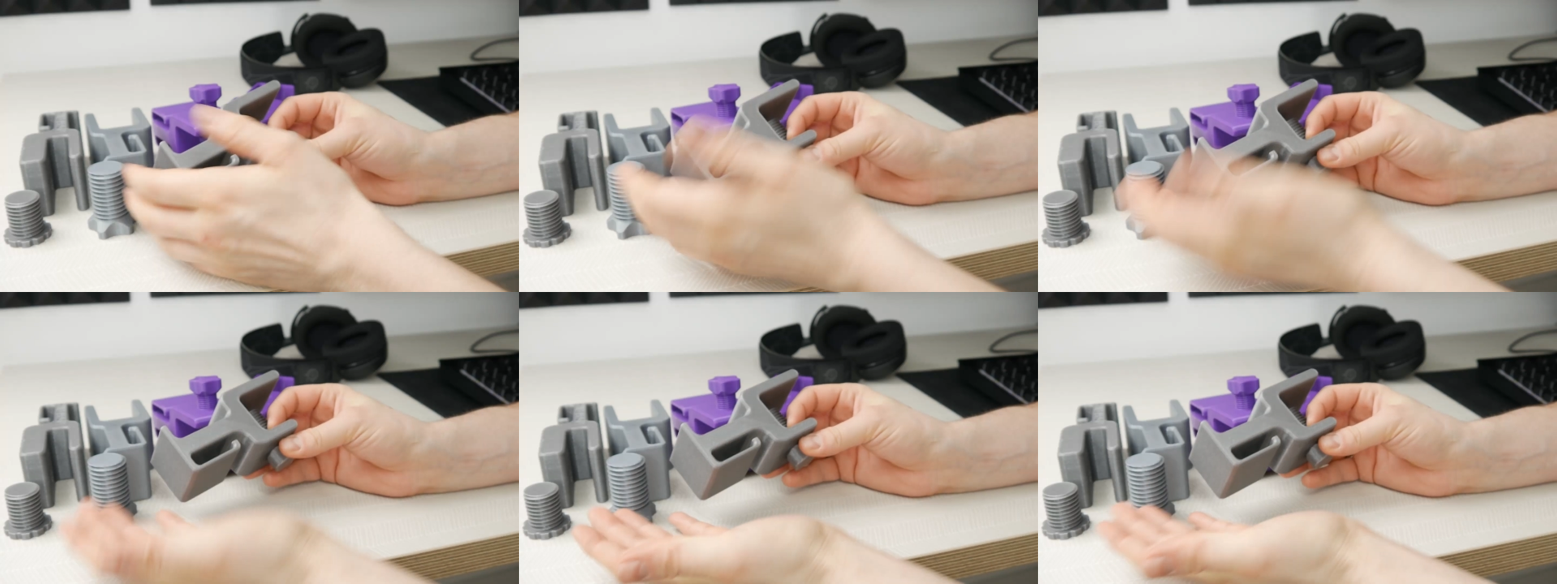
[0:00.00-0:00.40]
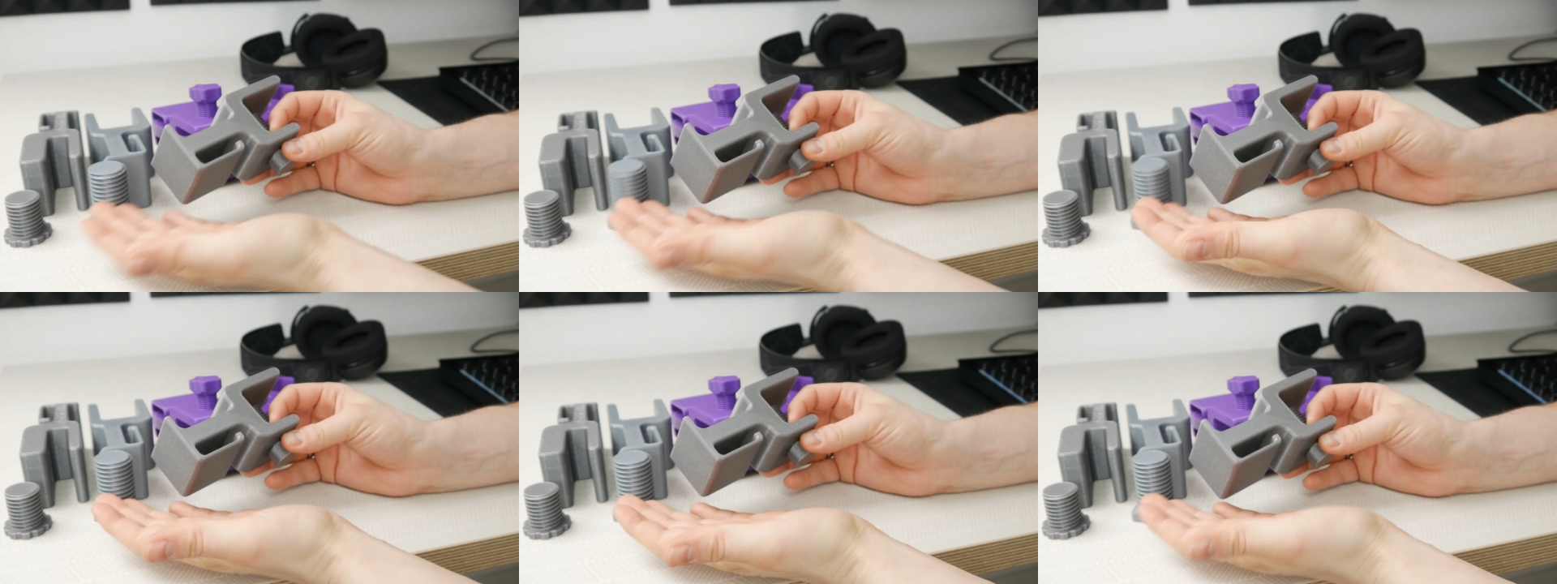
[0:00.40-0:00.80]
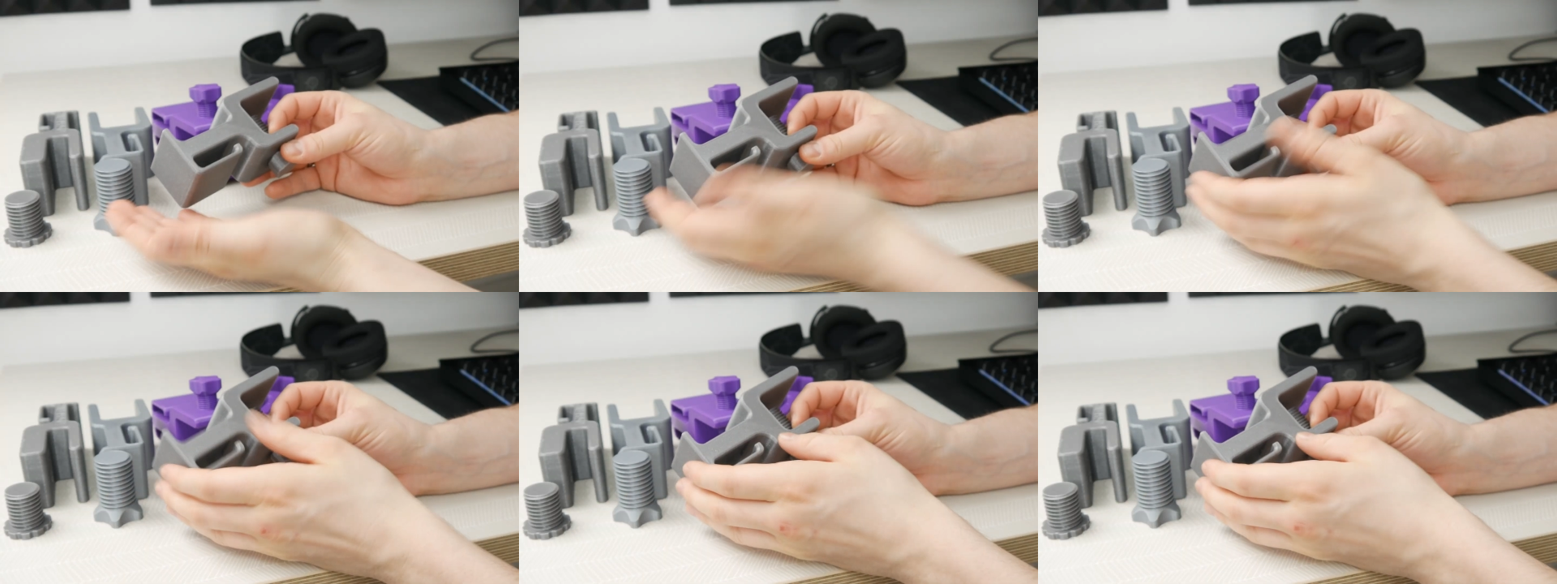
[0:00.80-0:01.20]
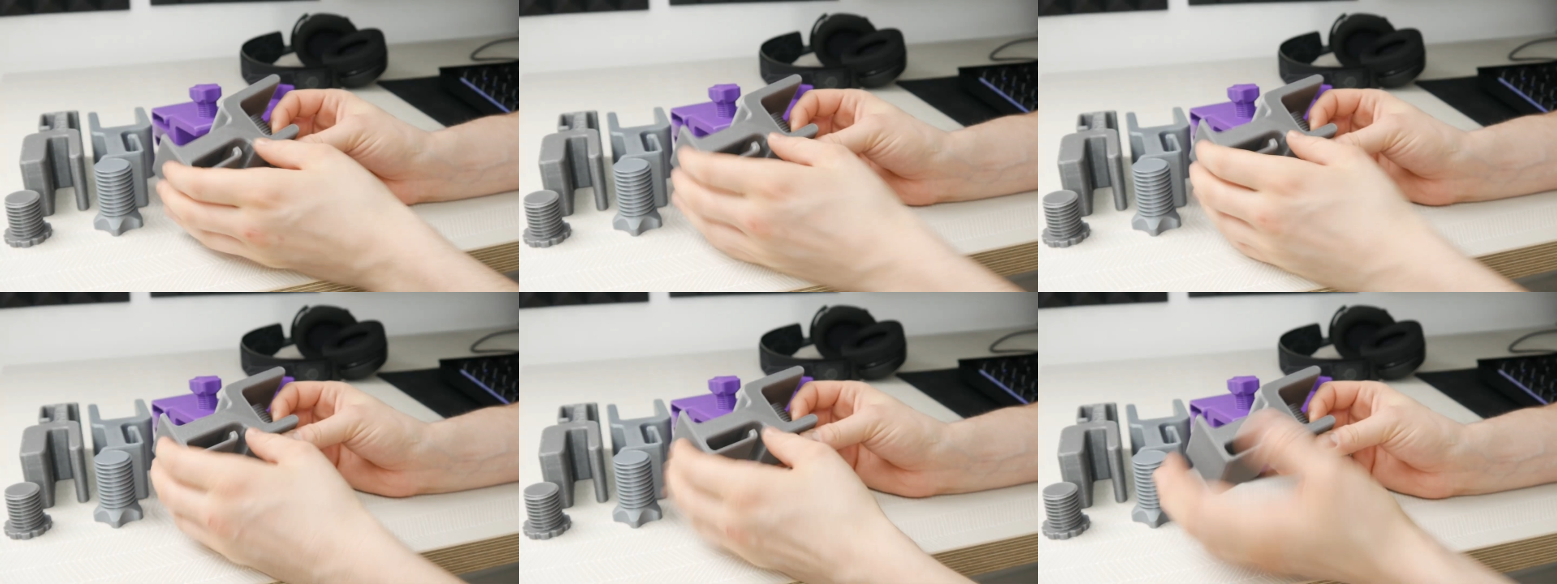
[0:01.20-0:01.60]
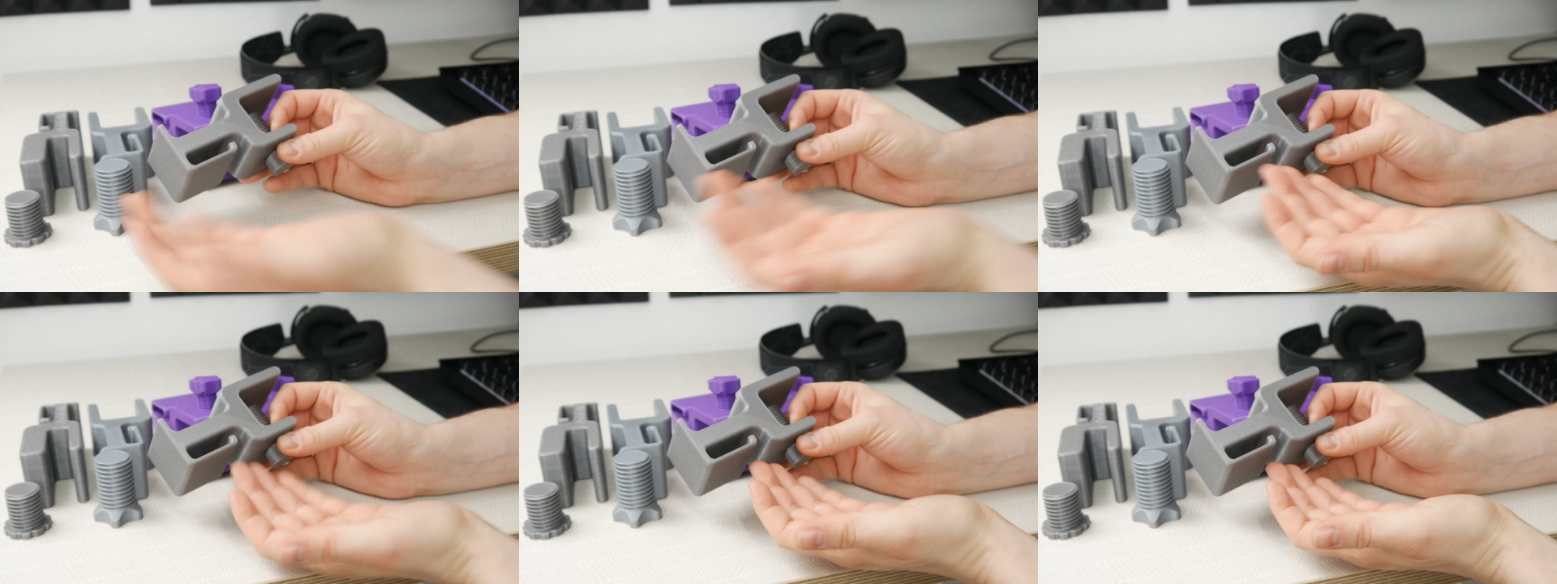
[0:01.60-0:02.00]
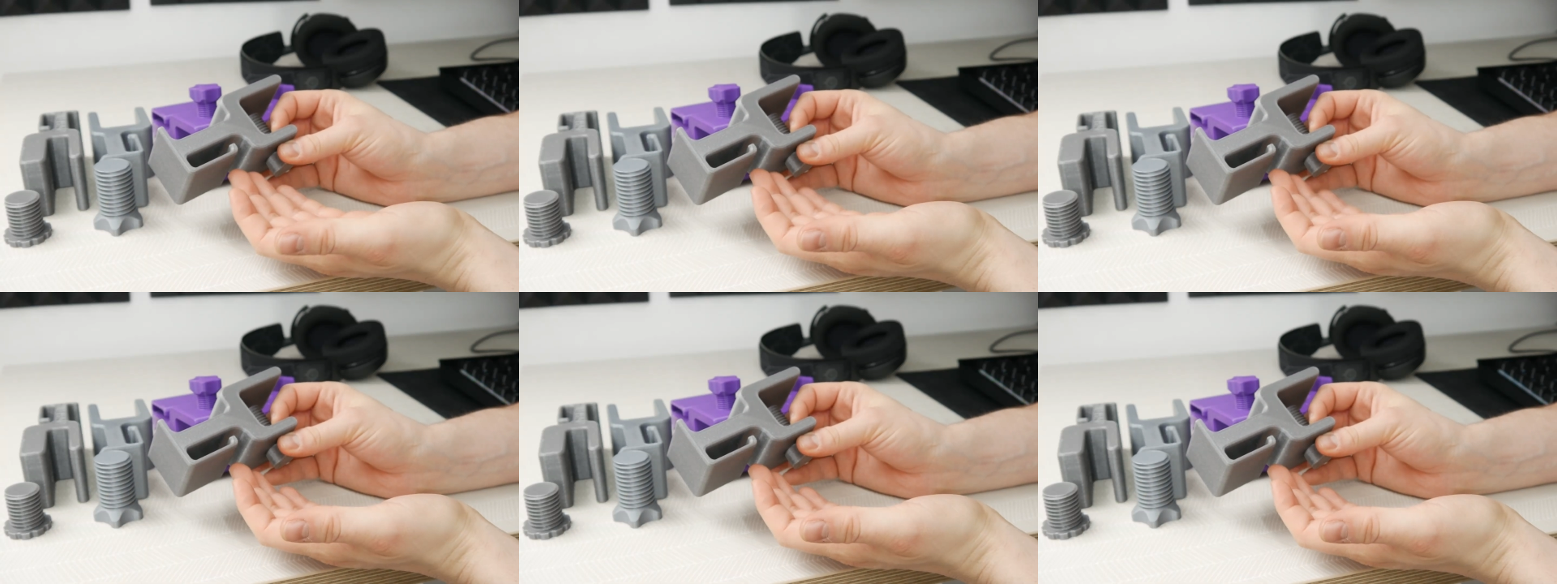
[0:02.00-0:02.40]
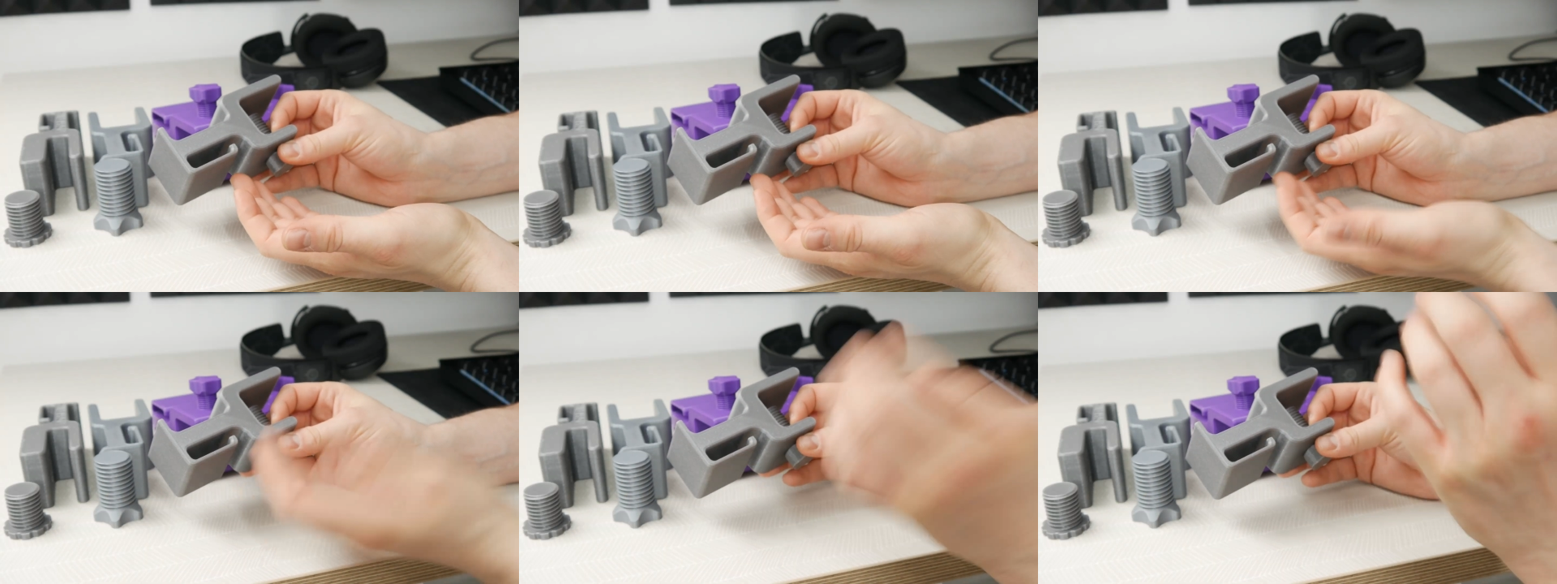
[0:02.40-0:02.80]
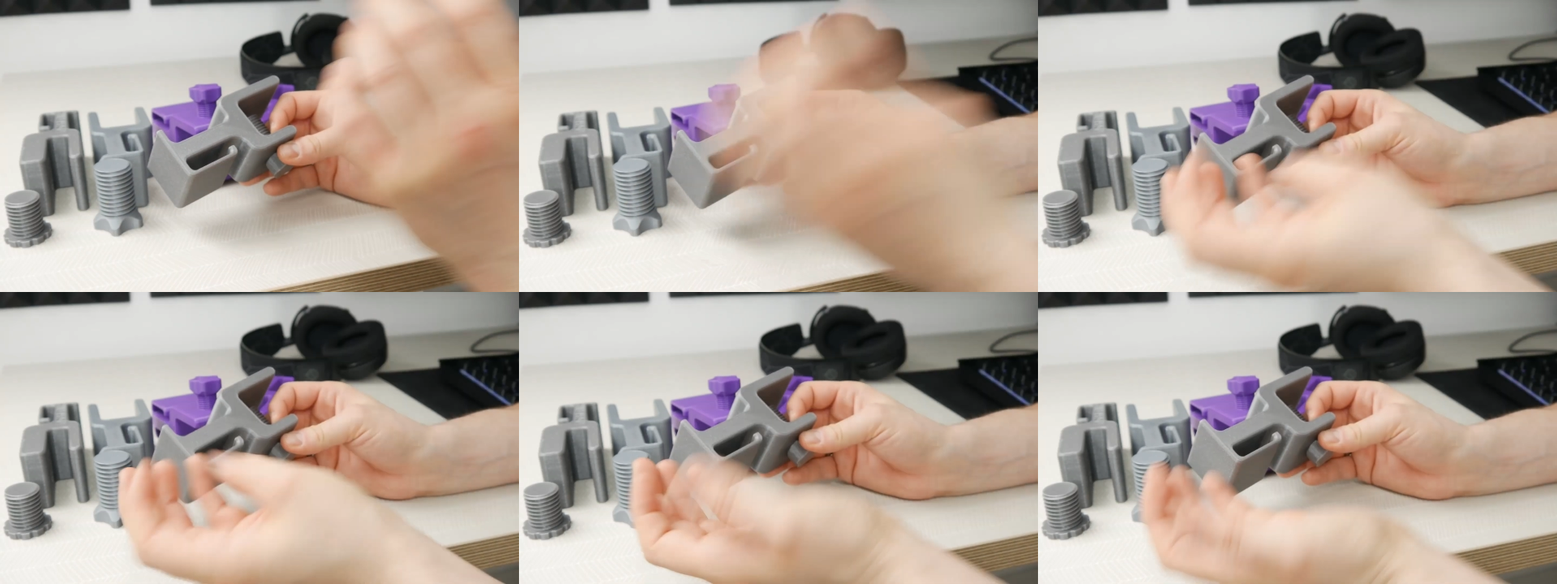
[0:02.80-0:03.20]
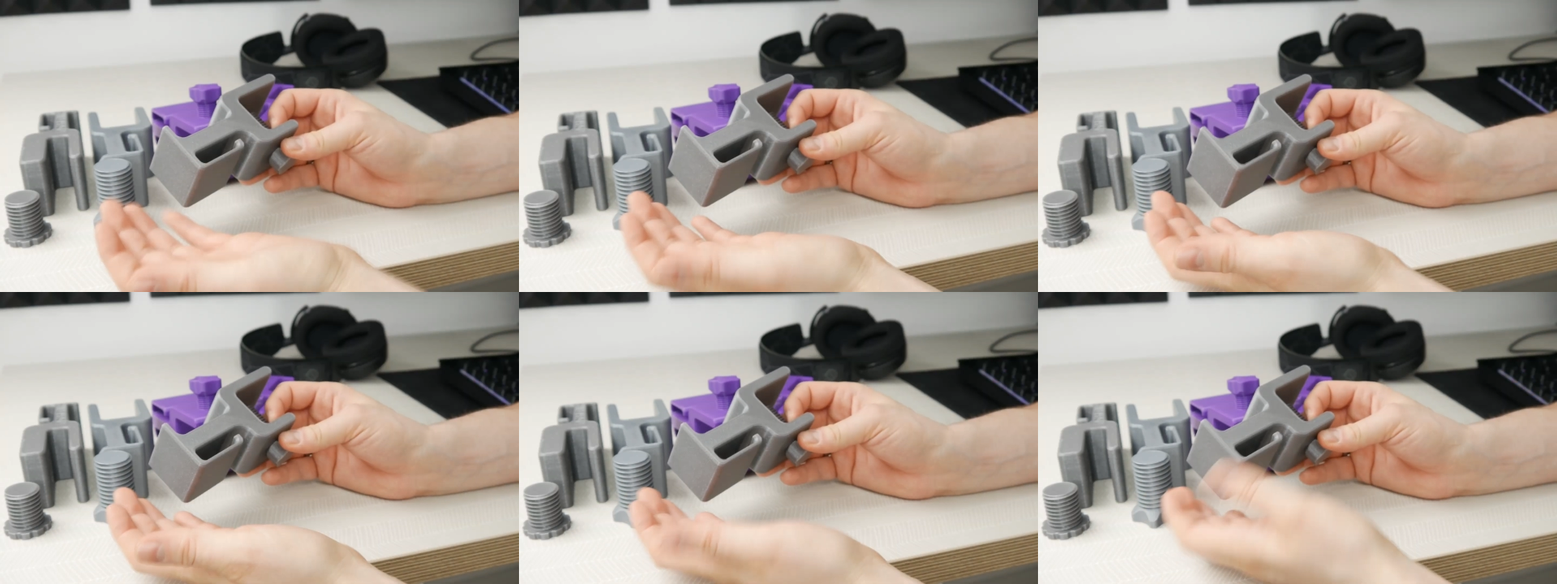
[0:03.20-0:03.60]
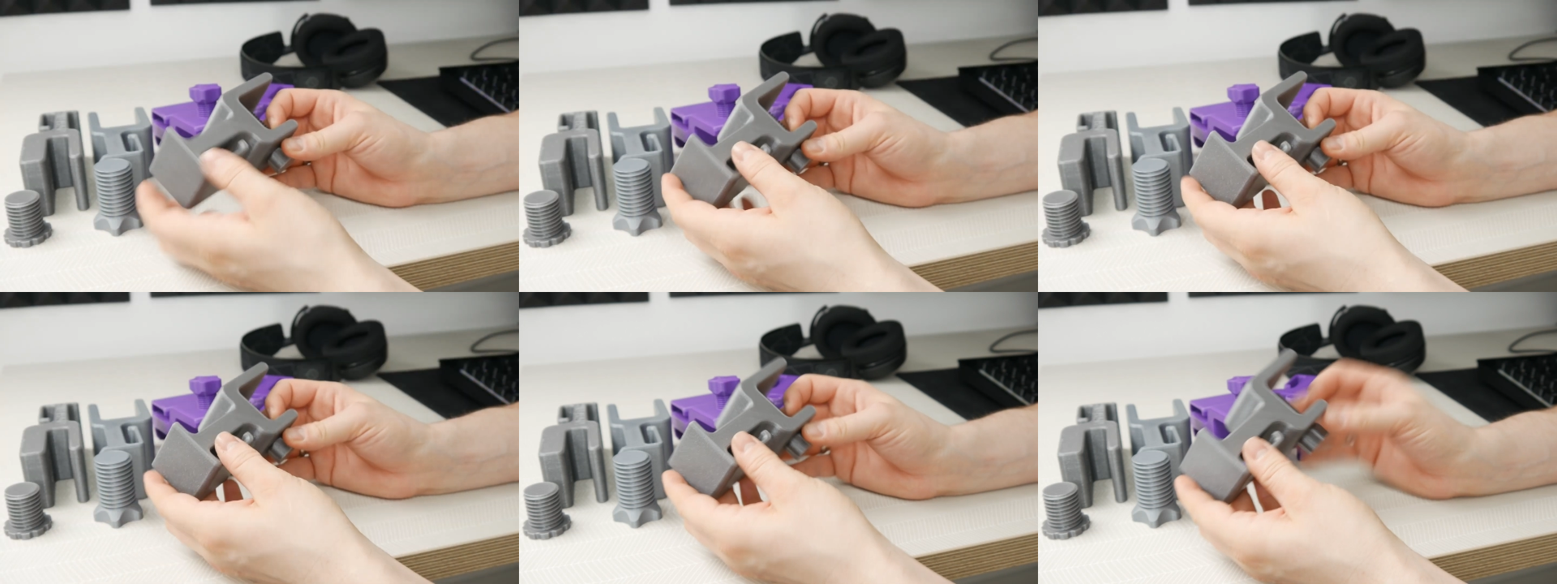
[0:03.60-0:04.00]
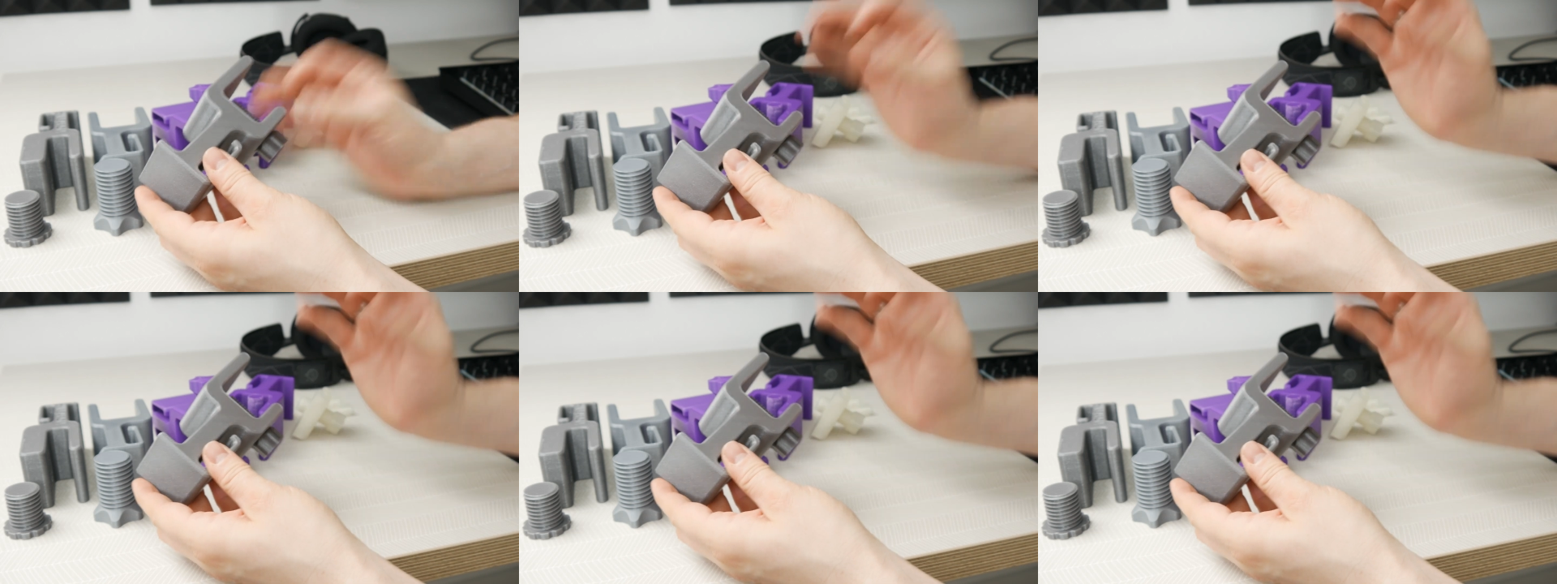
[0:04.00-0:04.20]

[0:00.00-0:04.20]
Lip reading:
[unreadable: no face in view]